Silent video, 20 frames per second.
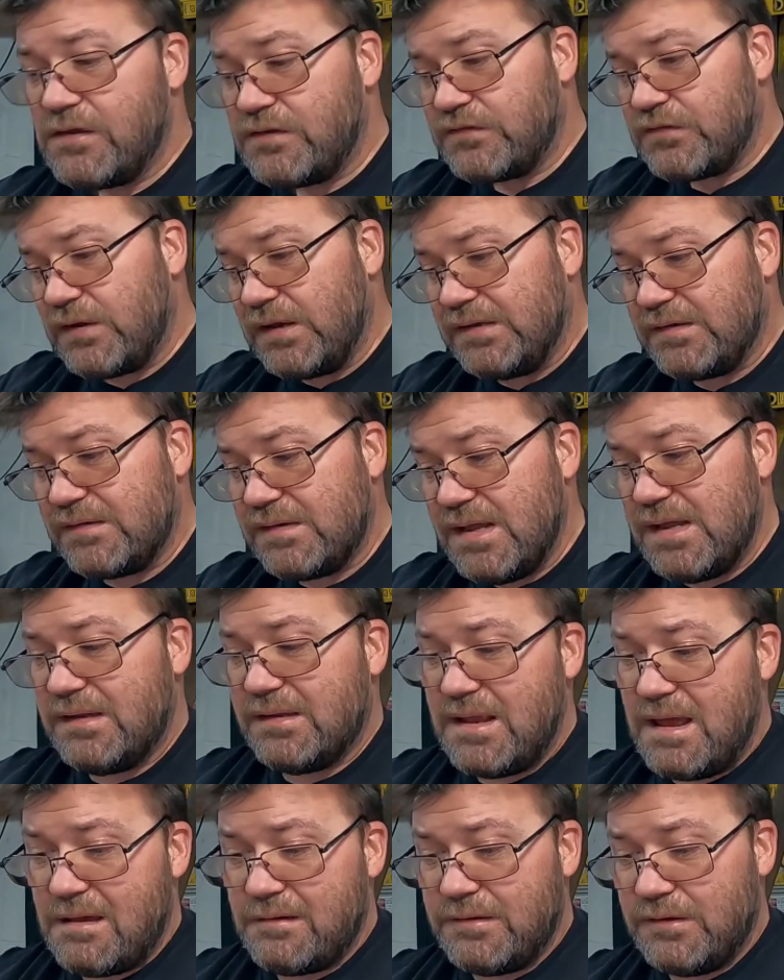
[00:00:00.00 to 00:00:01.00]
So I
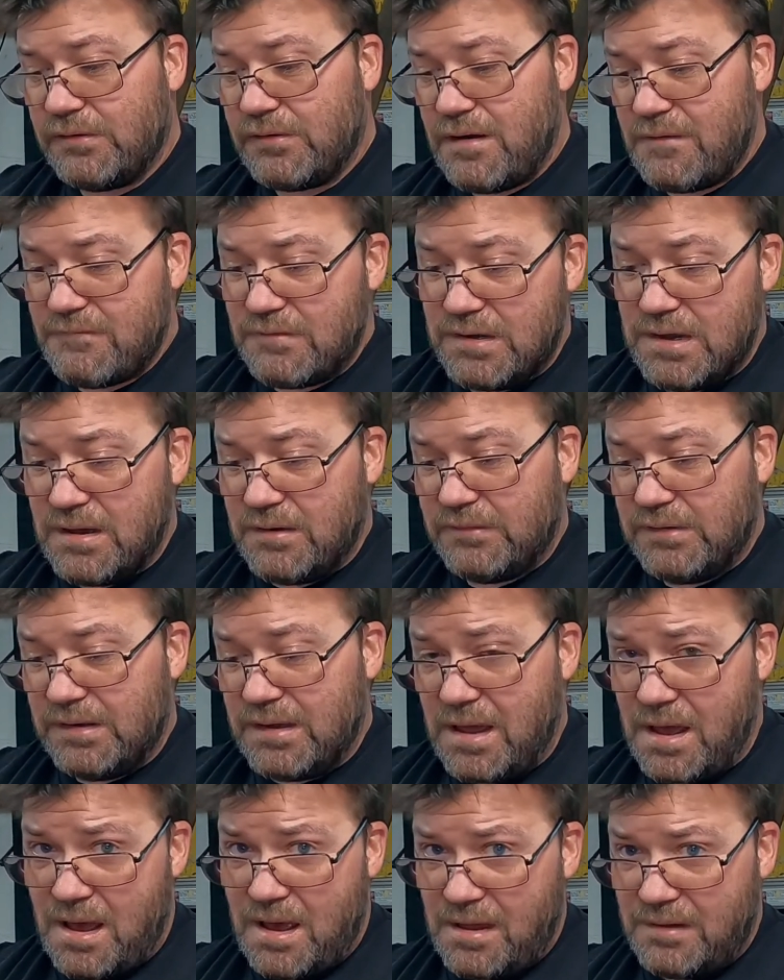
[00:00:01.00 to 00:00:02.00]
sneak down here every now and
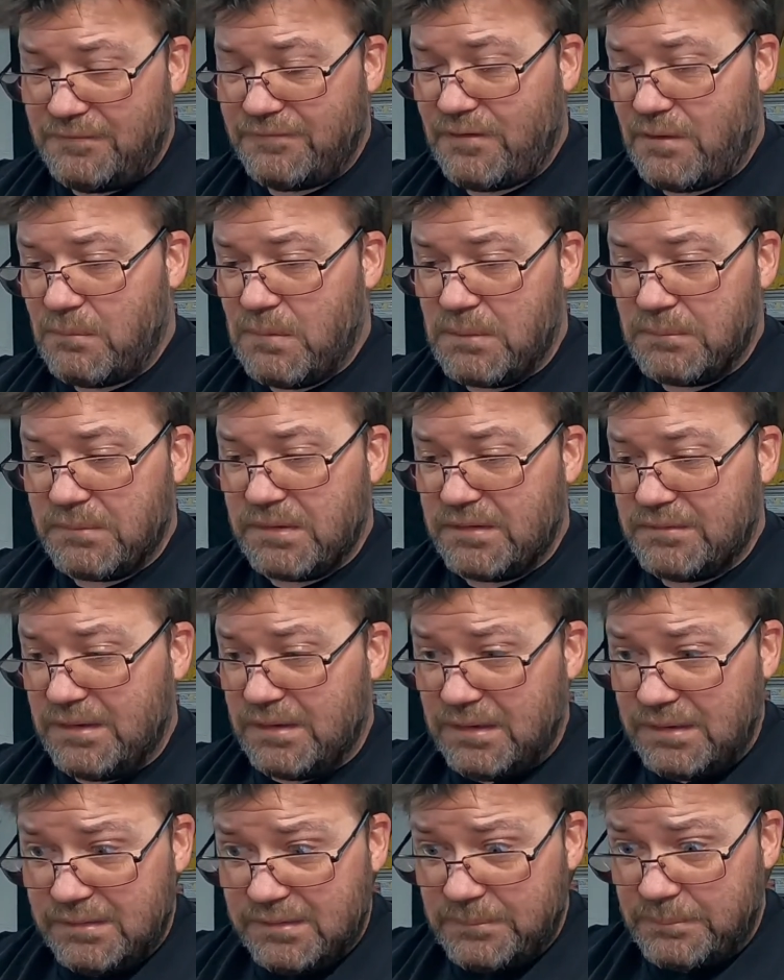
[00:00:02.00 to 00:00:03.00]
then to hide from them because
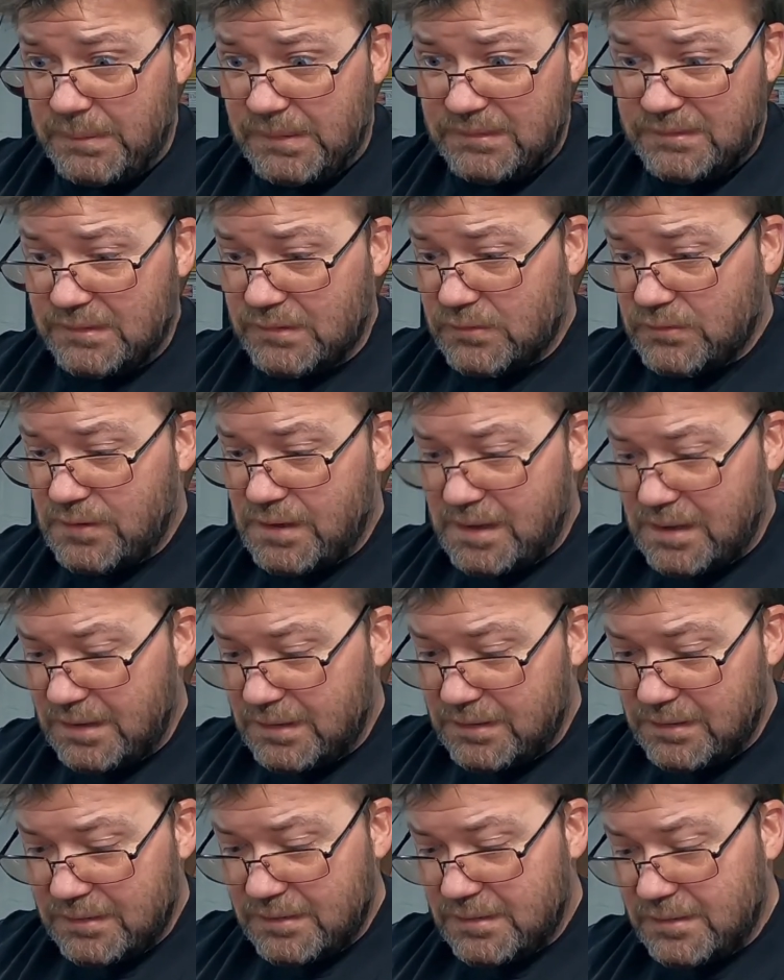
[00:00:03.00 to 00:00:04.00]
I need some peace and
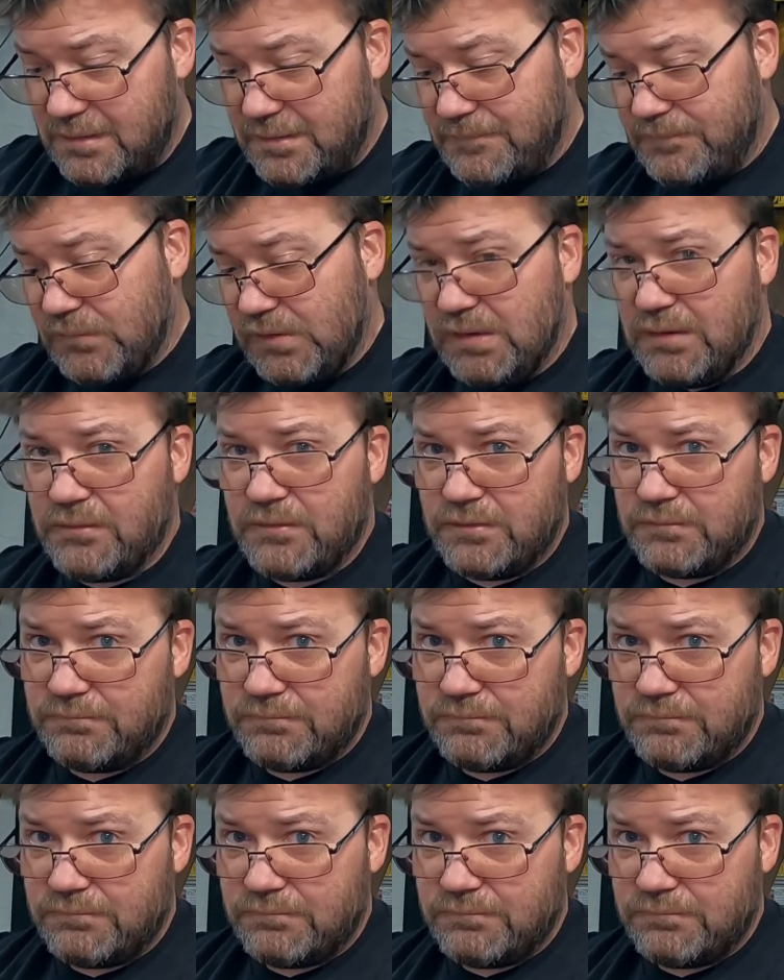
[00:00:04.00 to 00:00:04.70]
quiet. You know,